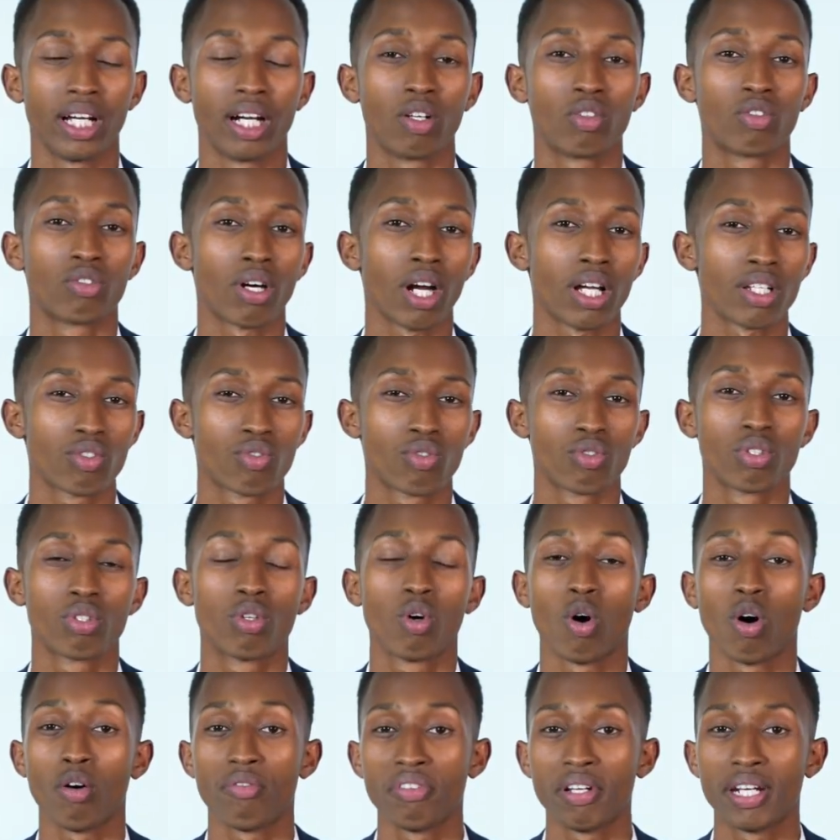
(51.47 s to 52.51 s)
grassroots
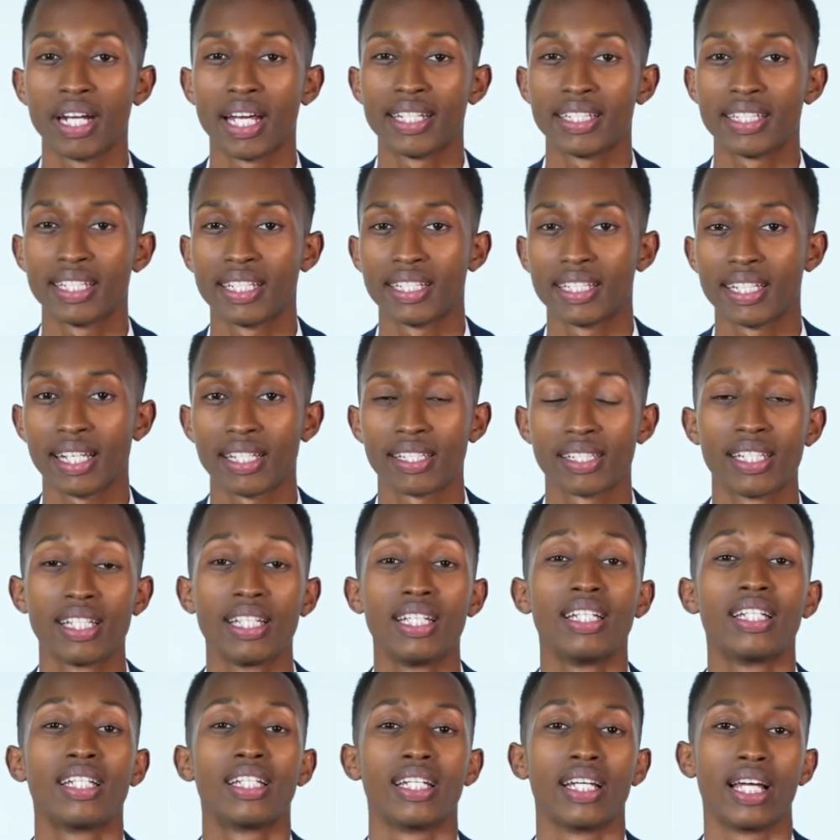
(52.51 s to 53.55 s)
COVID-19 testing
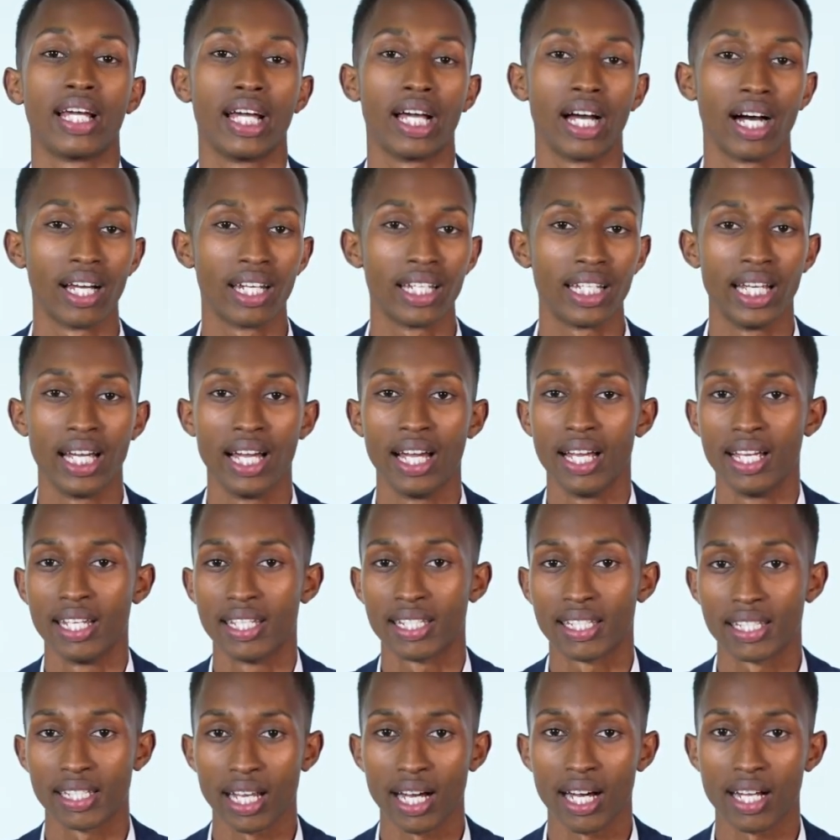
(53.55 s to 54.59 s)
in Kigali
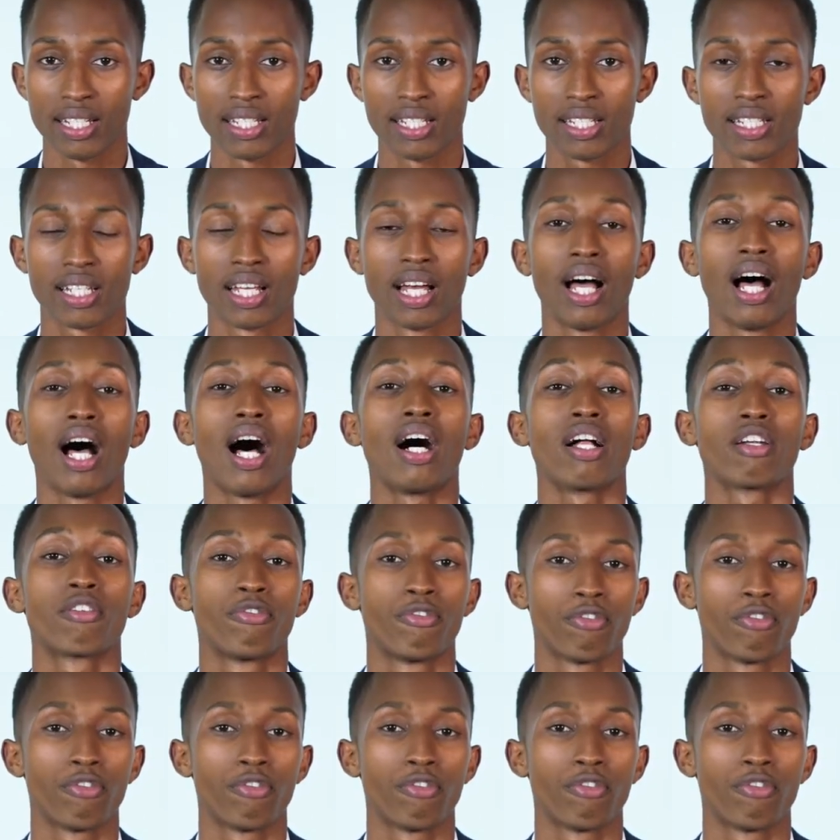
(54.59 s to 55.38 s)
stands at